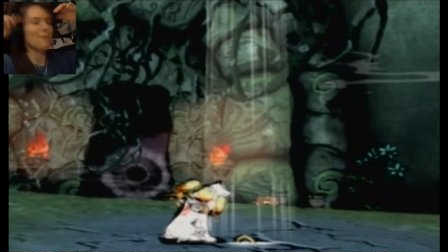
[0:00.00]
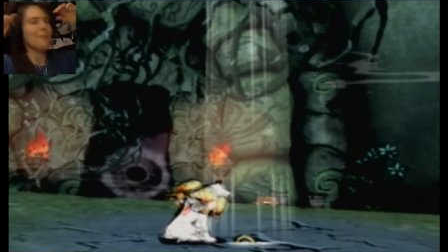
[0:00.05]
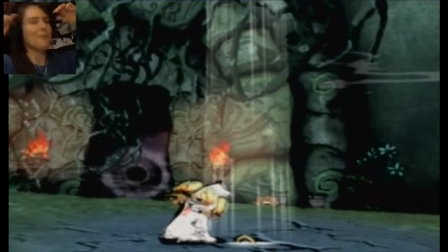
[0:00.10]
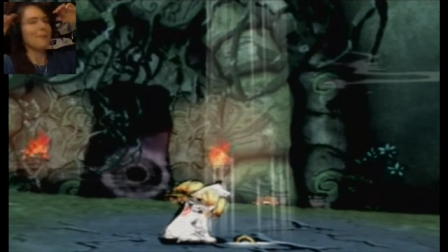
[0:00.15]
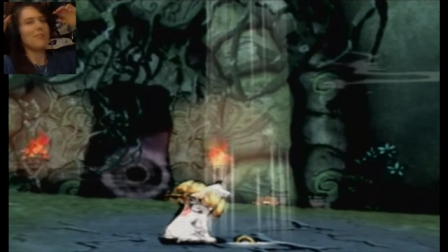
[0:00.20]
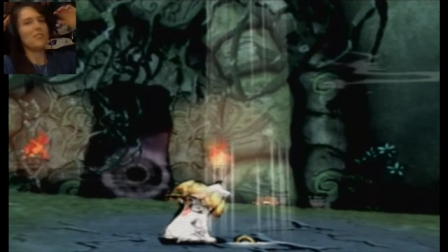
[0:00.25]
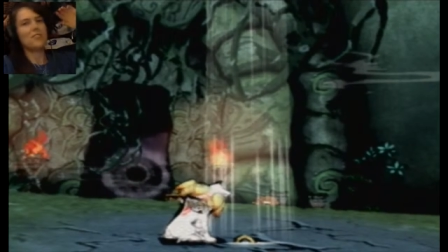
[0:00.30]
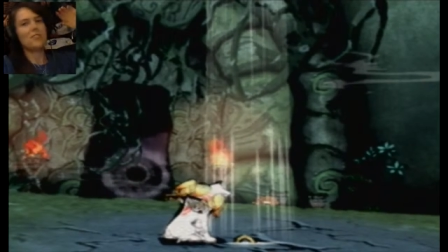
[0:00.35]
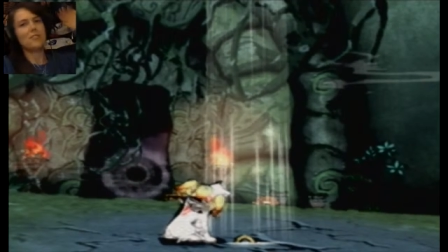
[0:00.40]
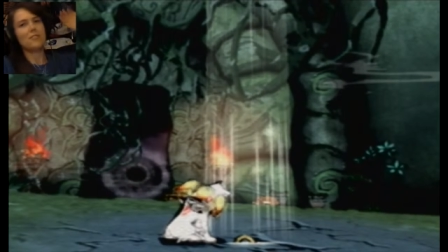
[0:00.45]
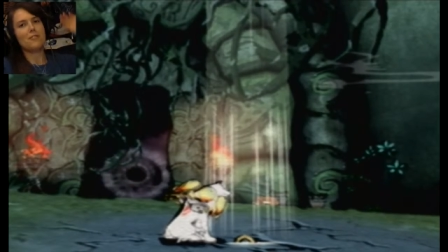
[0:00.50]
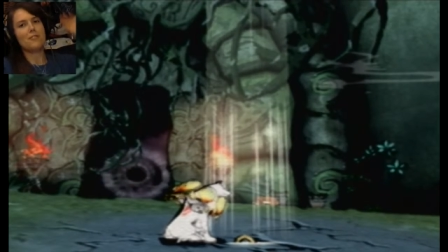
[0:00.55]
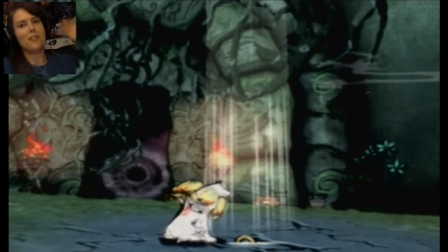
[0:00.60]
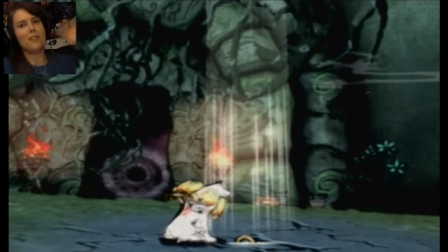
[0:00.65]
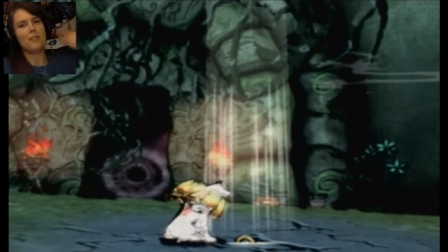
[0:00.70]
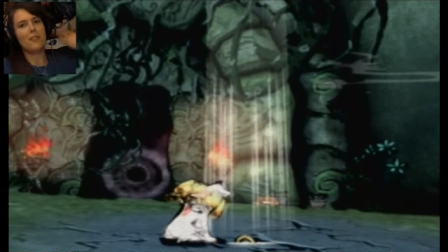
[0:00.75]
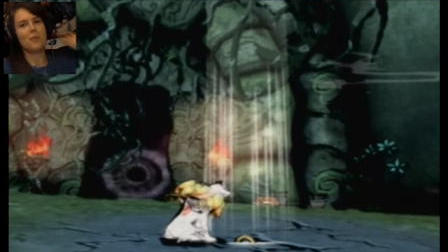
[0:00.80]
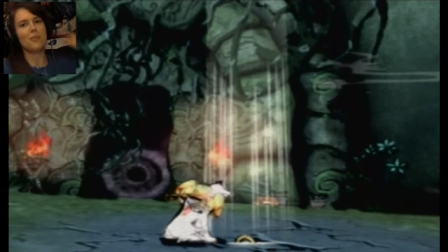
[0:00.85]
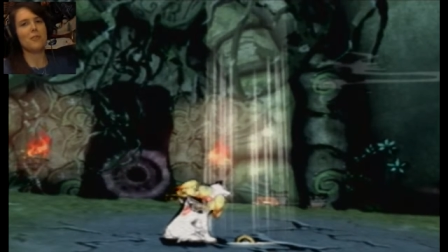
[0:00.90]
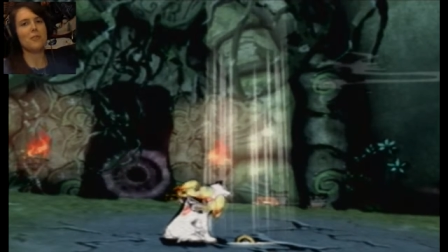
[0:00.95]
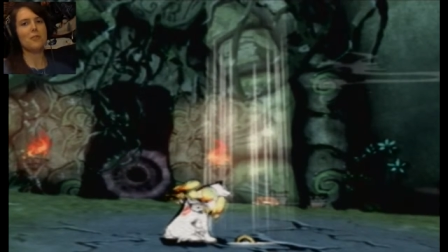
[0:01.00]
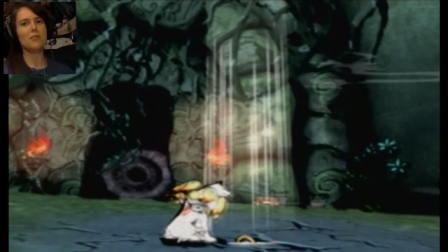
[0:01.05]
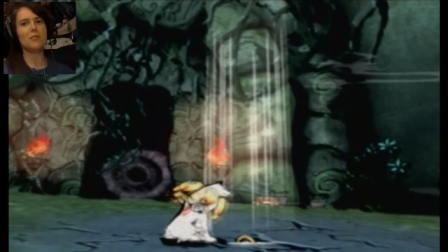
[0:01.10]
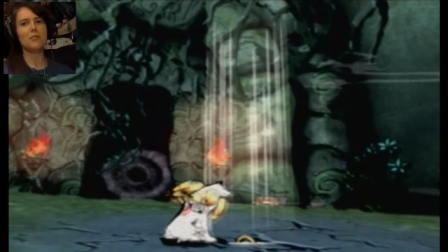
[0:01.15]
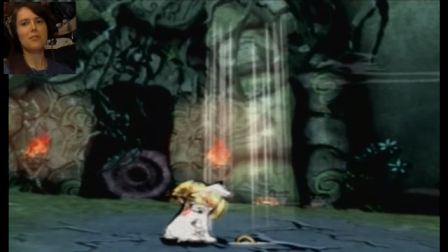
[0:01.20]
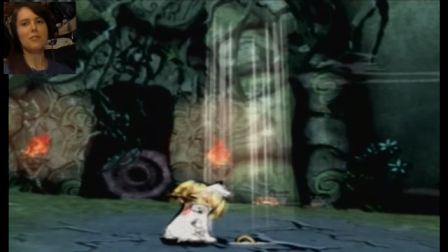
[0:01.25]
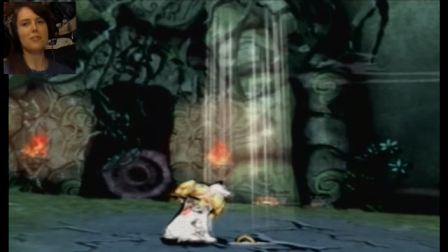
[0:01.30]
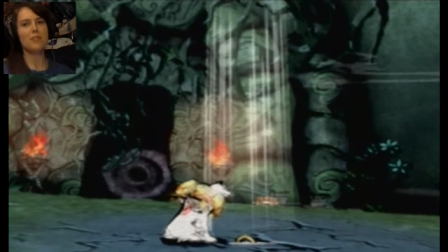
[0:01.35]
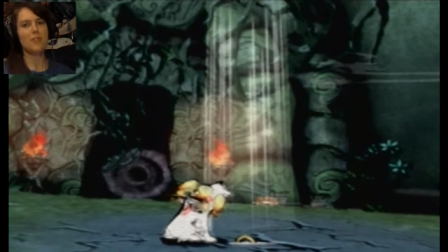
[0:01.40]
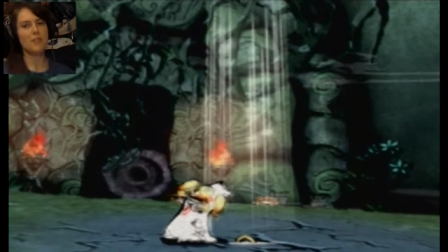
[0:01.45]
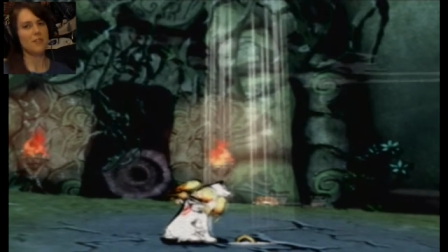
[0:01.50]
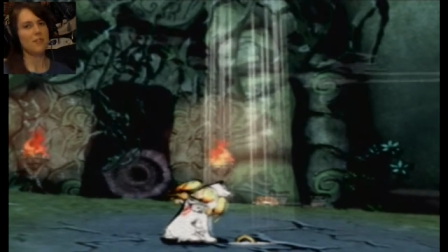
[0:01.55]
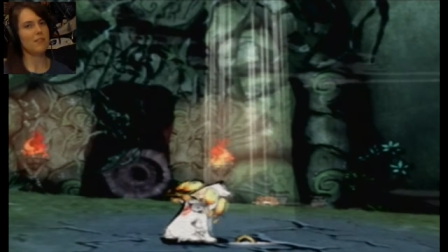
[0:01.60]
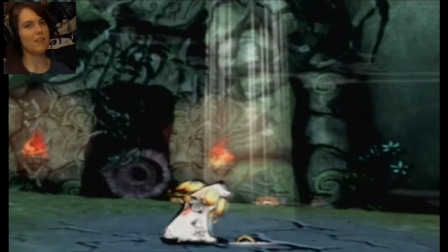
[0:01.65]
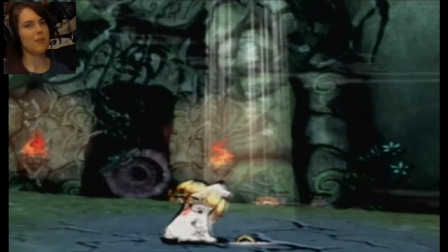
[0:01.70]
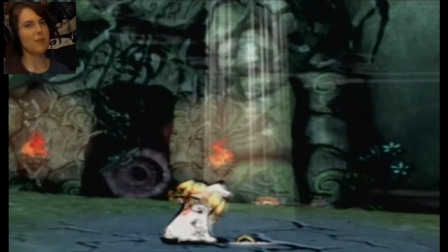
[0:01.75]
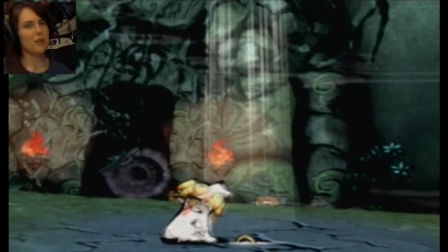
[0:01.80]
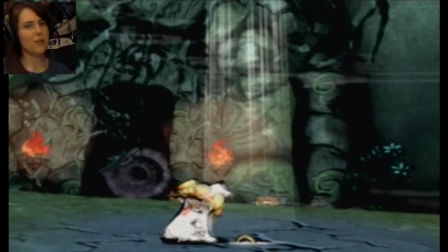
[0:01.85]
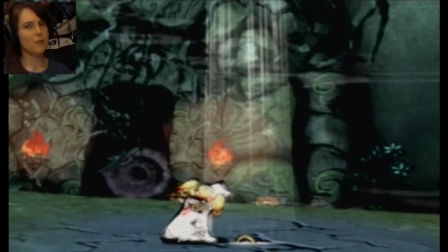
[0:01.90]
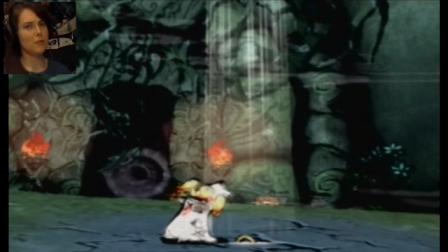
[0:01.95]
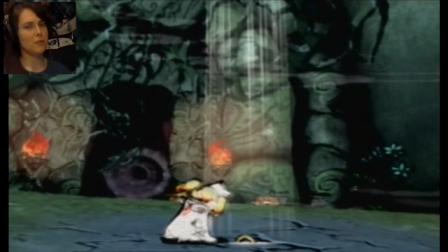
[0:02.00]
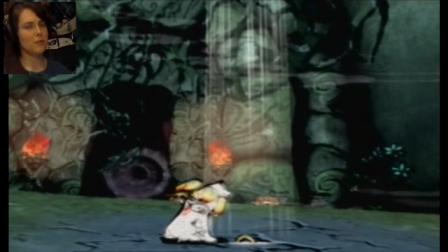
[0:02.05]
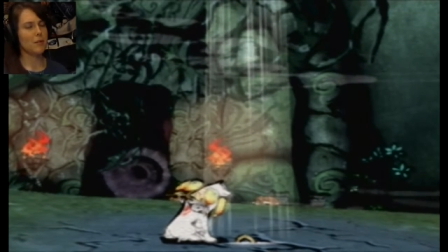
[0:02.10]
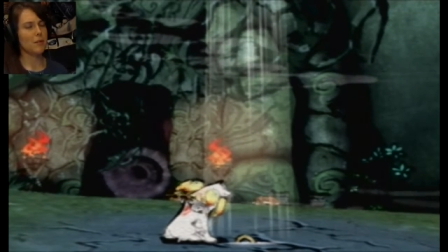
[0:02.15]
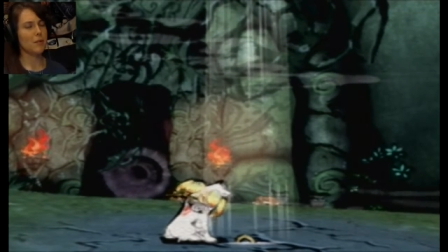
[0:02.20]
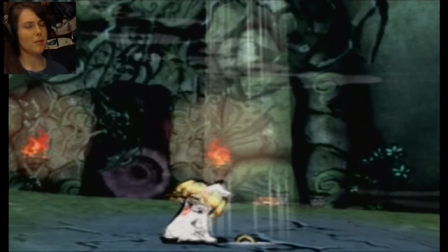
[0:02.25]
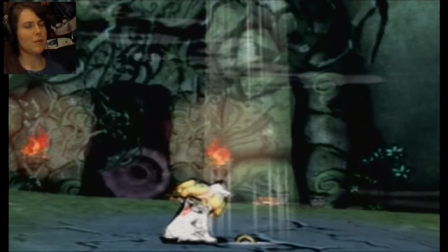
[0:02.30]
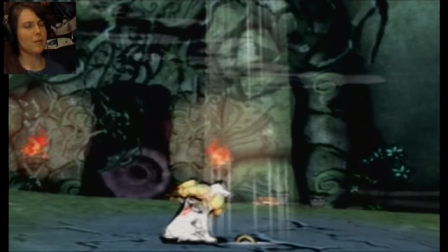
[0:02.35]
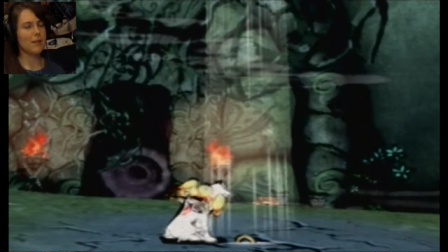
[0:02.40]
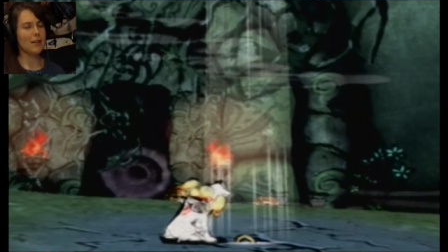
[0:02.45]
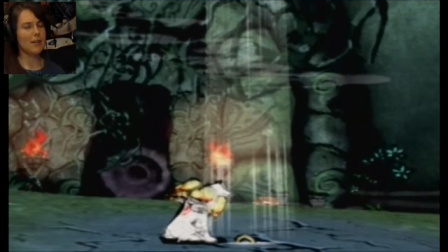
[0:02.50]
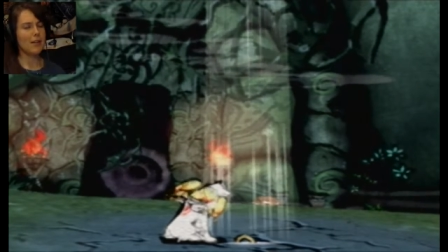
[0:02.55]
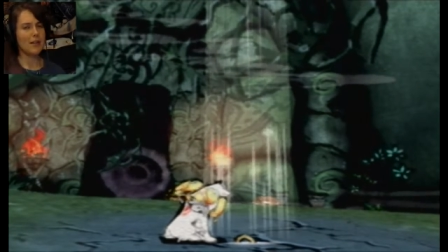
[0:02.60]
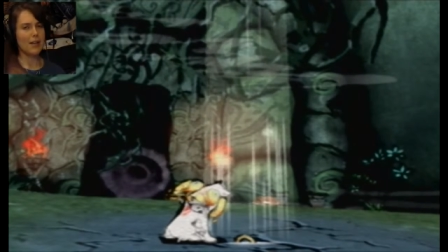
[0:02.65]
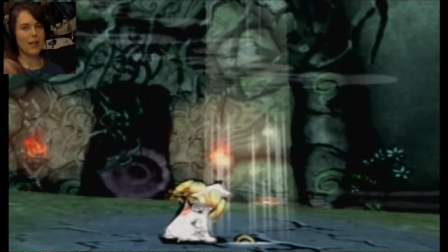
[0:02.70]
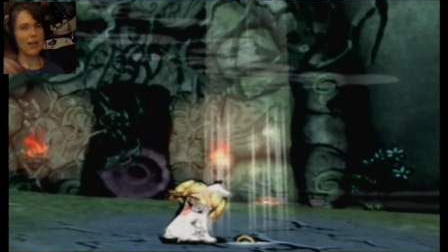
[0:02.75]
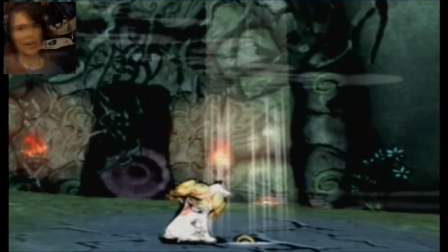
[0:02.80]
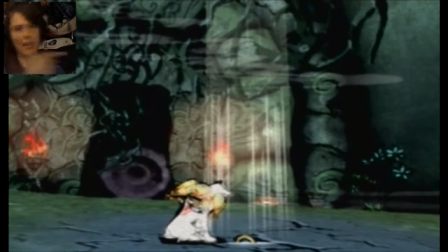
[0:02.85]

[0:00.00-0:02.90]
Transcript: Make sure to follow my Twitter for any video announcements I might make,